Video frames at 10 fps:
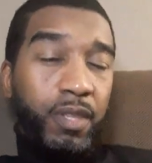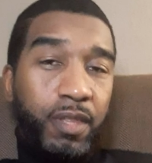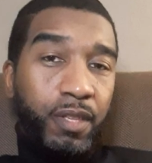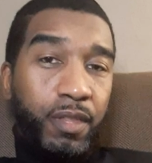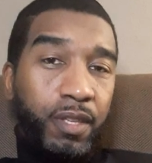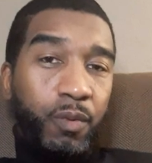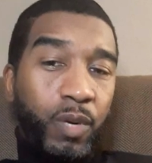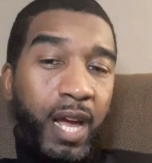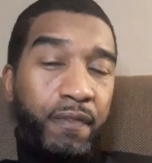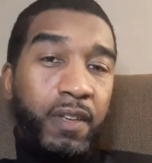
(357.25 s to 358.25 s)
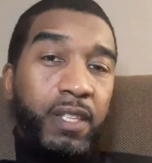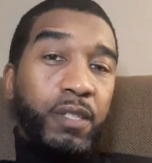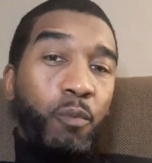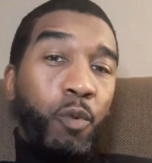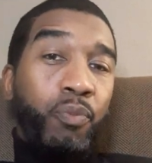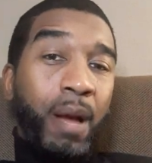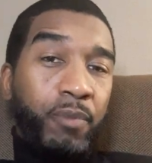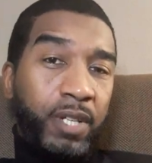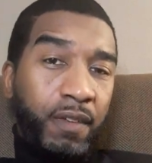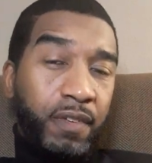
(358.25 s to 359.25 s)
the what I feel is the more proper
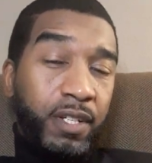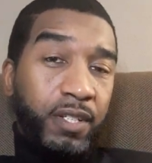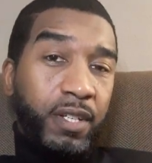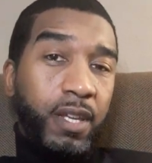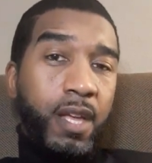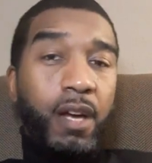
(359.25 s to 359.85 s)
definition